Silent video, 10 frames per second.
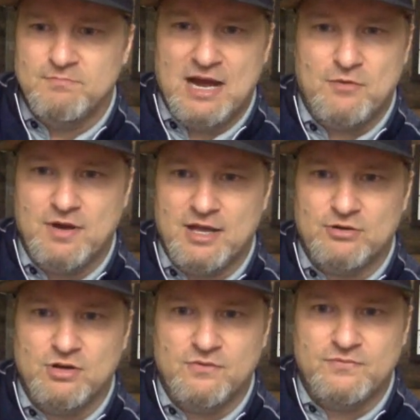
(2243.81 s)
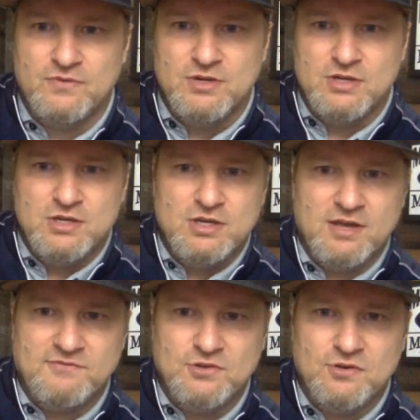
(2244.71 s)
I don't know
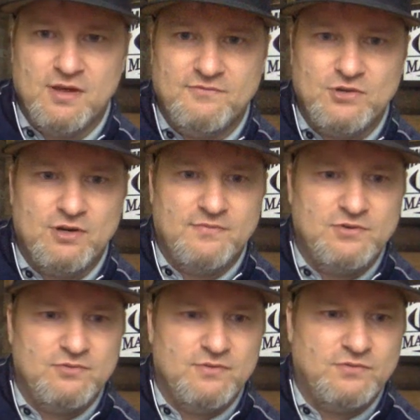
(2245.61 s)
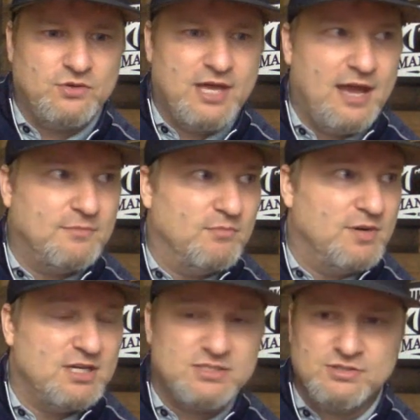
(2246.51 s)
if you gamble much,